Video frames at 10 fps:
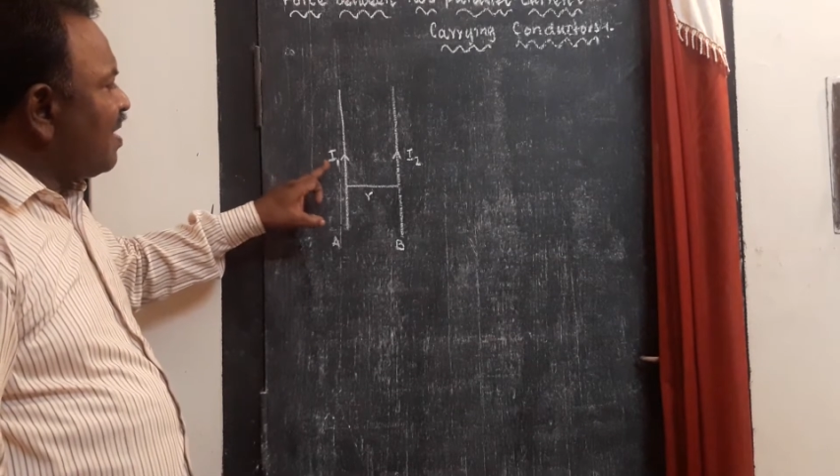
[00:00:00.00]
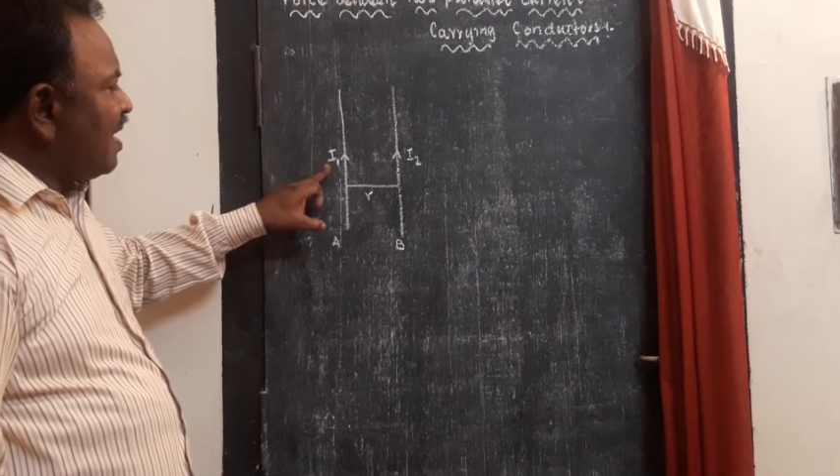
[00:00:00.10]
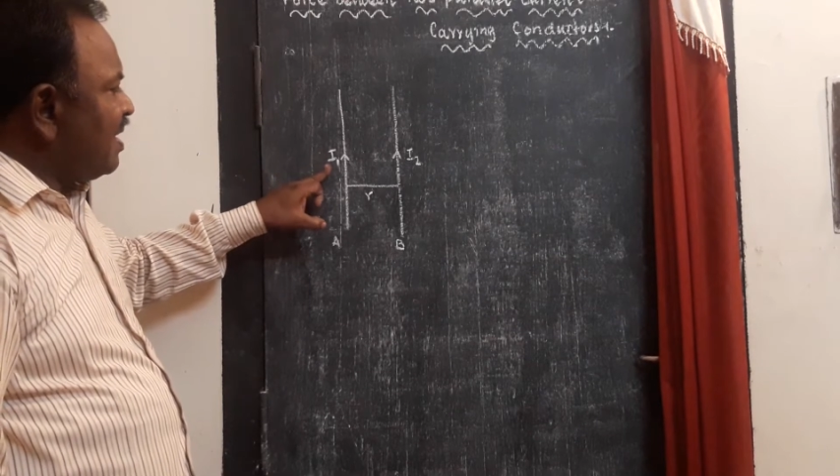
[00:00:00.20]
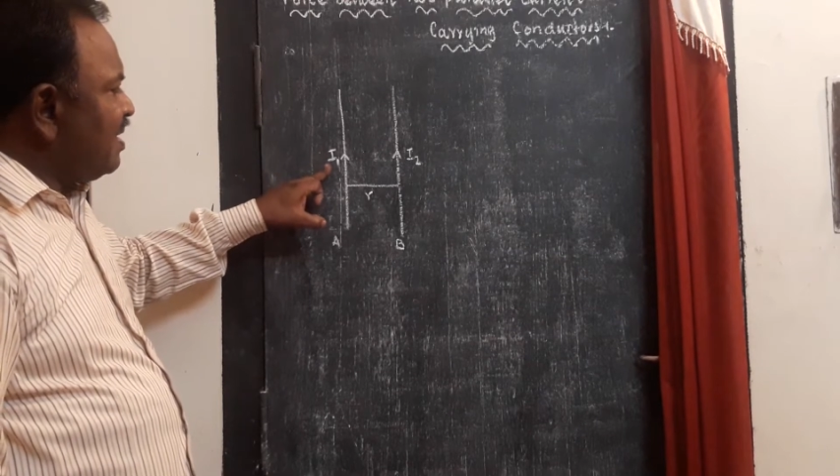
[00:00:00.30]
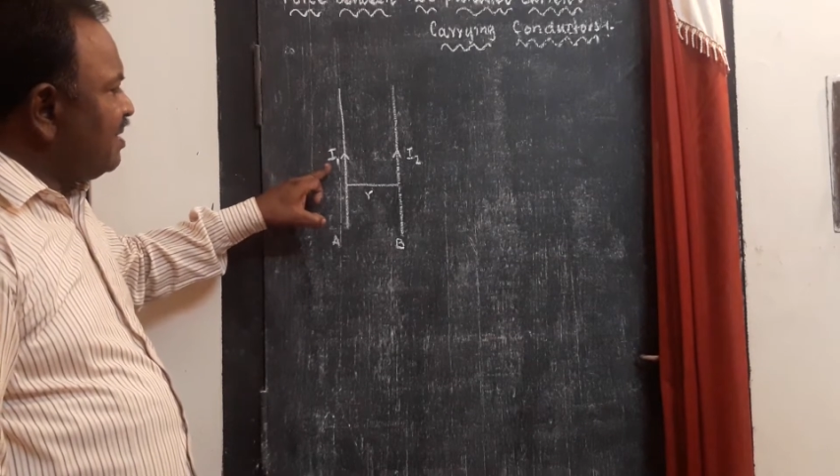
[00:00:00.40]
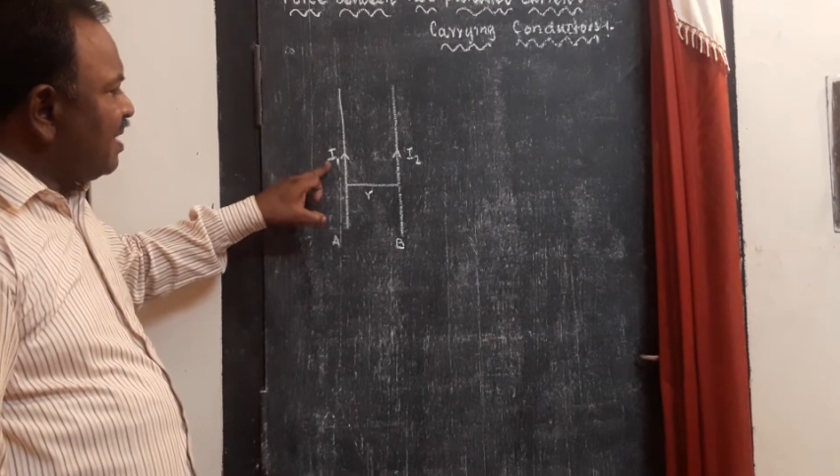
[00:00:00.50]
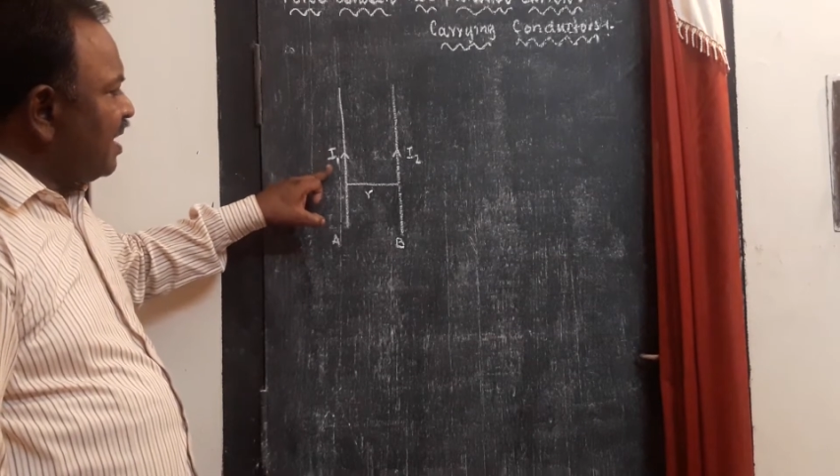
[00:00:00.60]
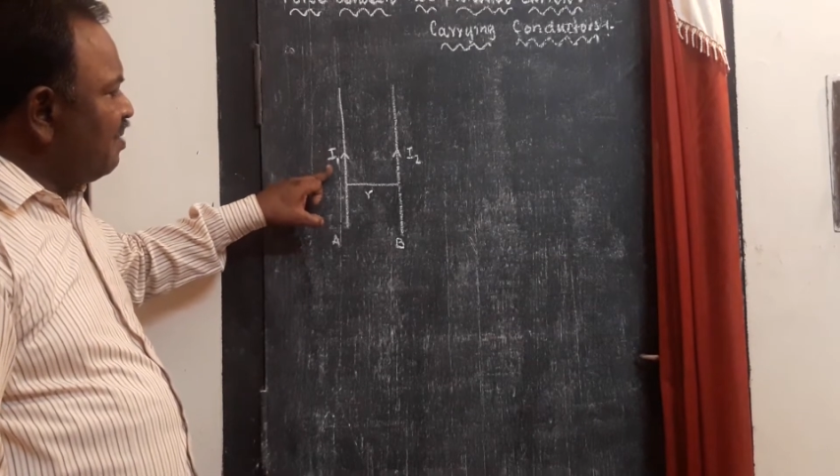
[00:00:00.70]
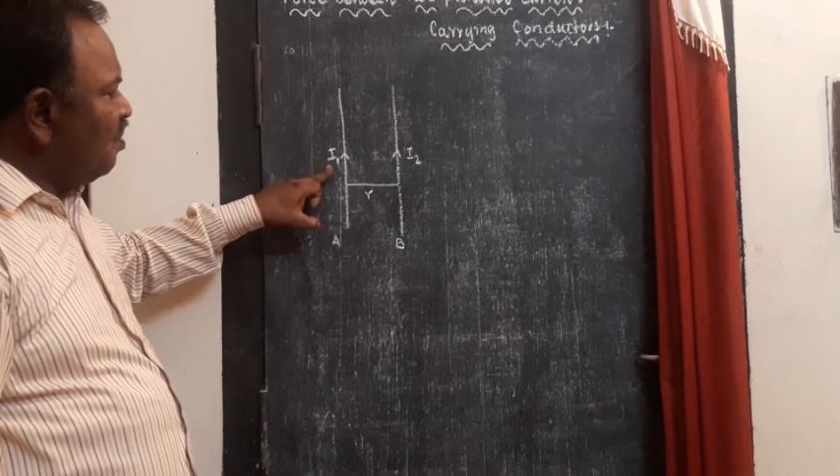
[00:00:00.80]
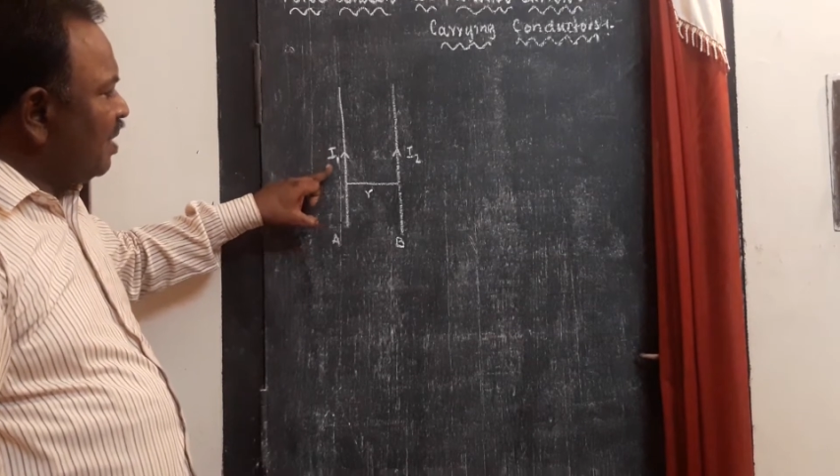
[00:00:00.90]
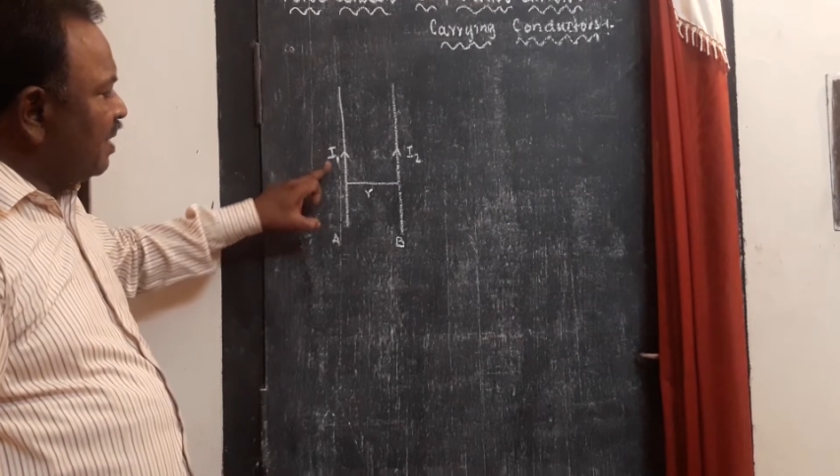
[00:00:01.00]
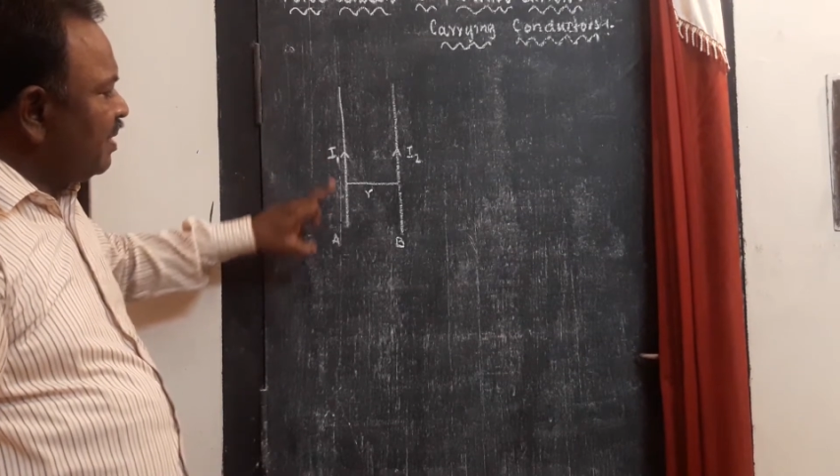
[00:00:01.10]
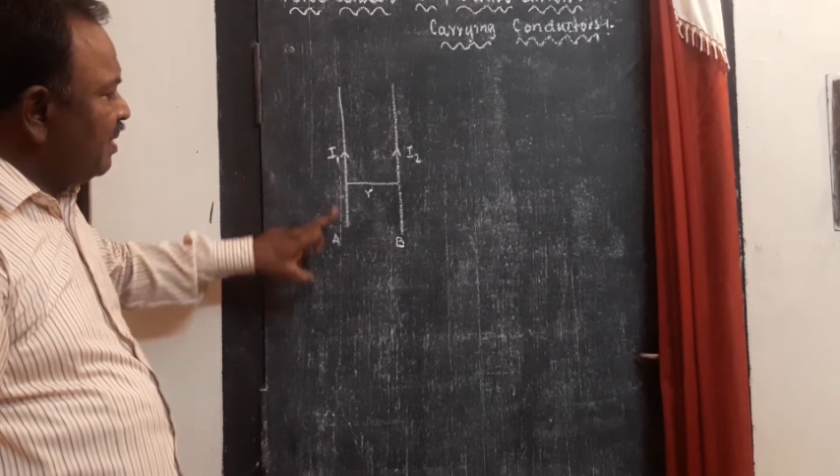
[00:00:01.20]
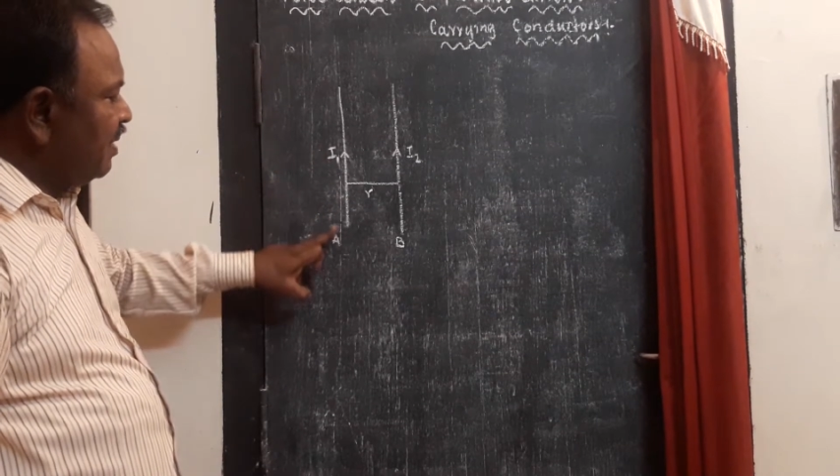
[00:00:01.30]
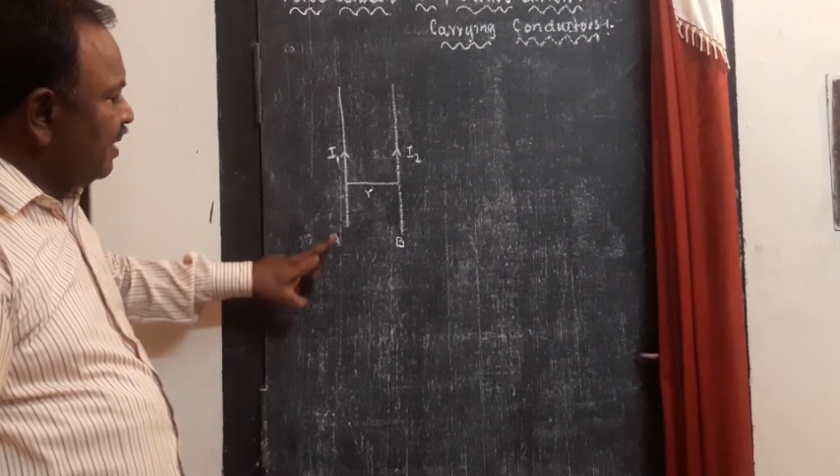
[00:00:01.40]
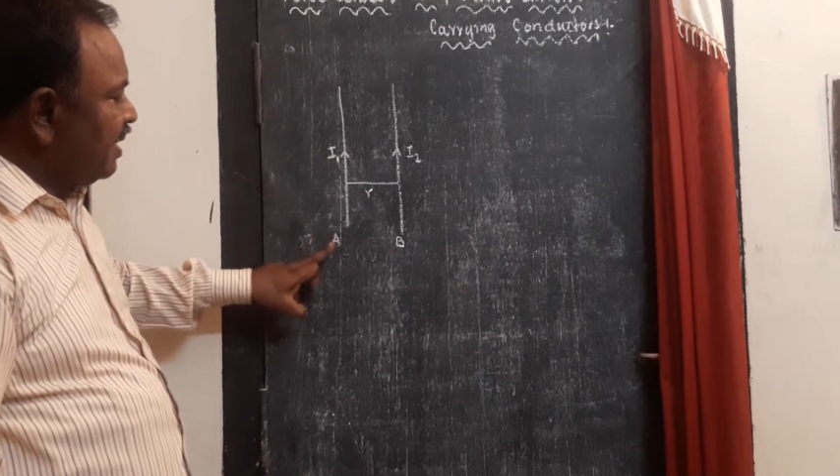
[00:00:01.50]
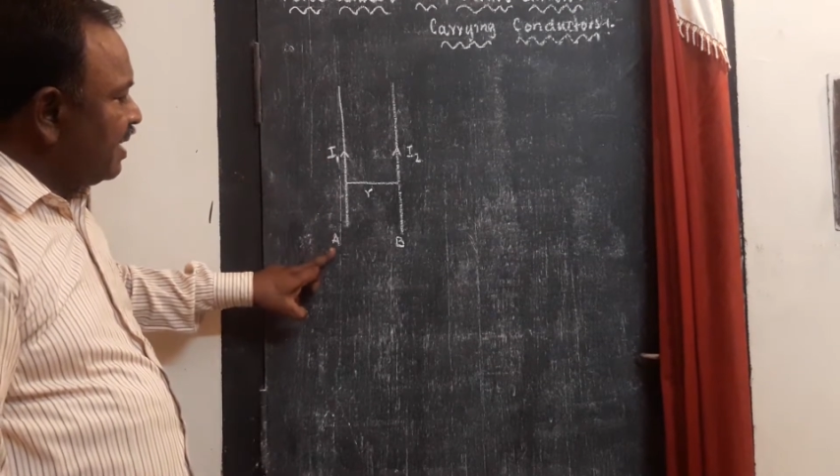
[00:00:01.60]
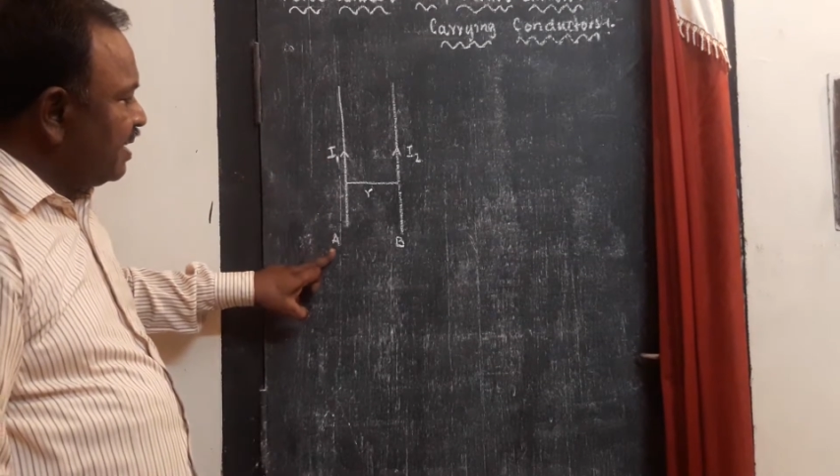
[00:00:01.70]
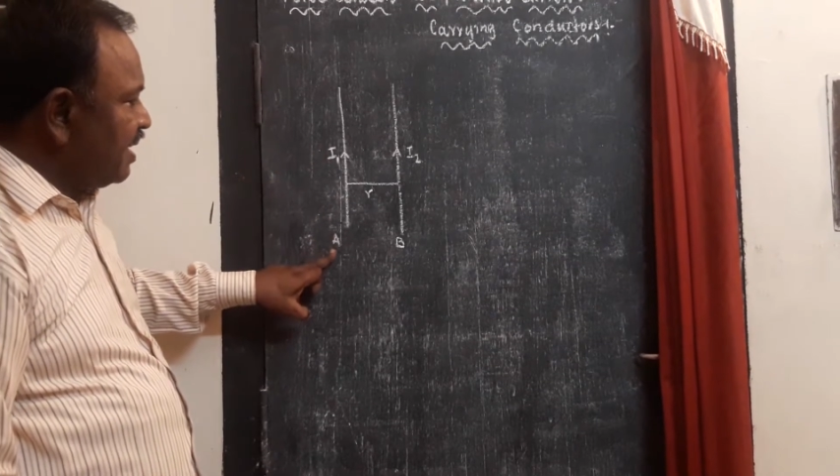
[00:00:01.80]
current I1 in